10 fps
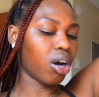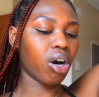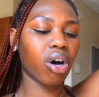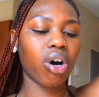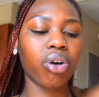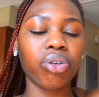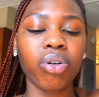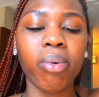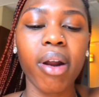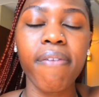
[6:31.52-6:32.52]
Oh, you
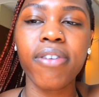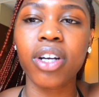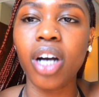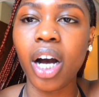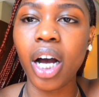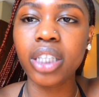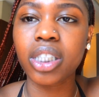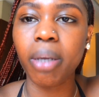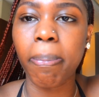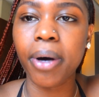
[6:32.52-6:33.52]
know what I forgot
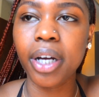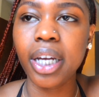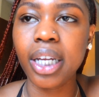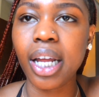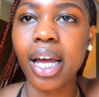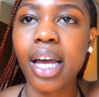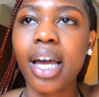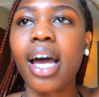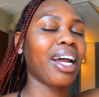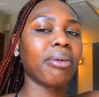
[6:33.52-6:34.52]
to put?
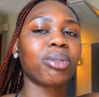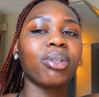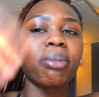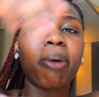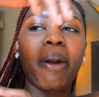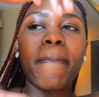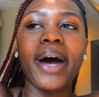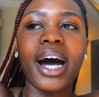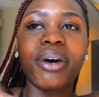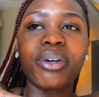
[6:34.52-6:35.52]
I was supposed to put a
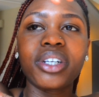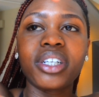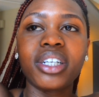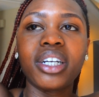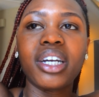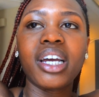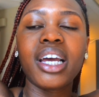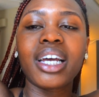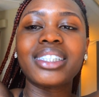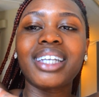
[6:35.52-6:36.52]
powder
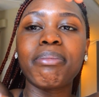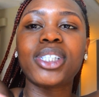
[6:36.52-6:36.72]
because I'm